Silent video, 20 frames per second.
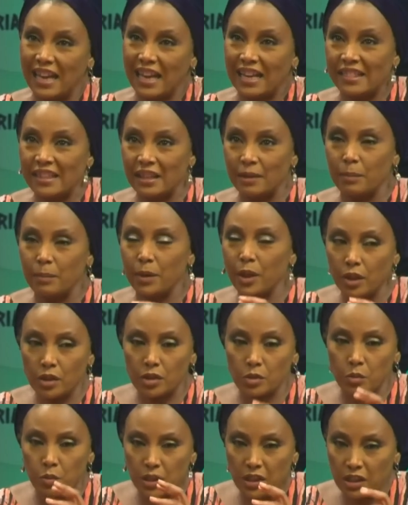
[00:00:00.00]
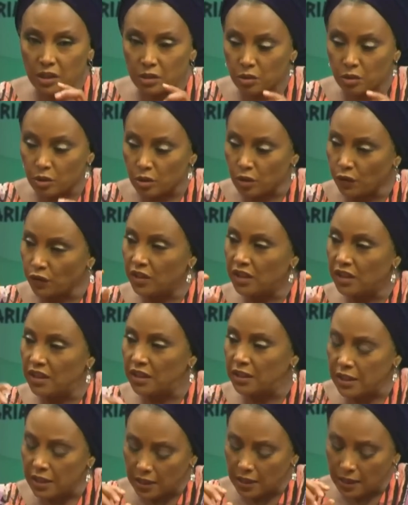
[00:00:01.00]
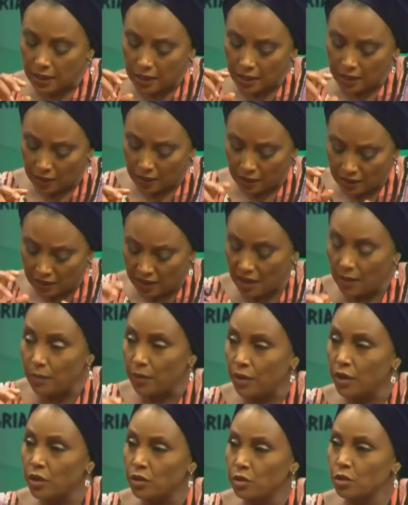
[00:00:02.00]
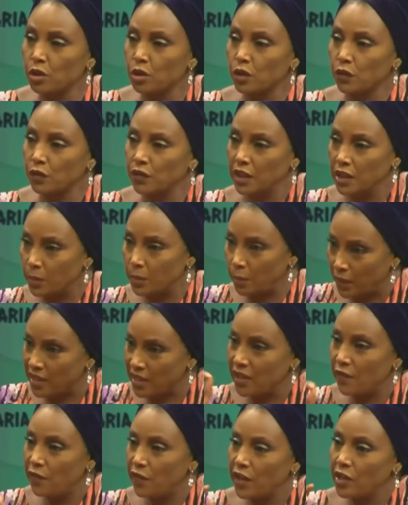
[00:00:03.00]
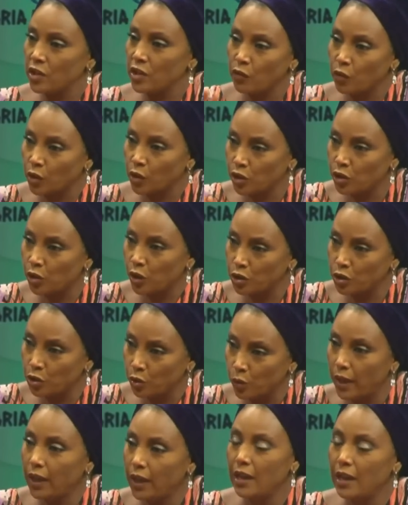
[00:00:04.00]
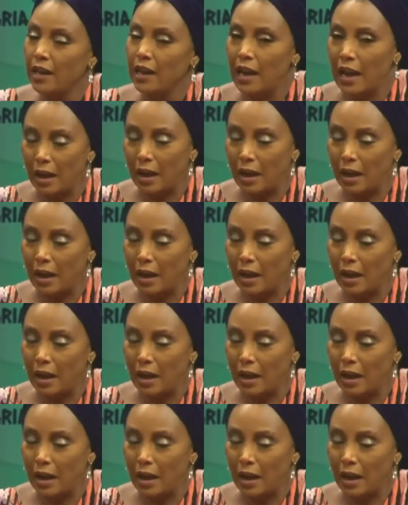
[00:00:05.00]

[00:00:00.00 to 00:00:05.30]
And I think because we need to sort of dig deep into sort of the specifics of what you are doing,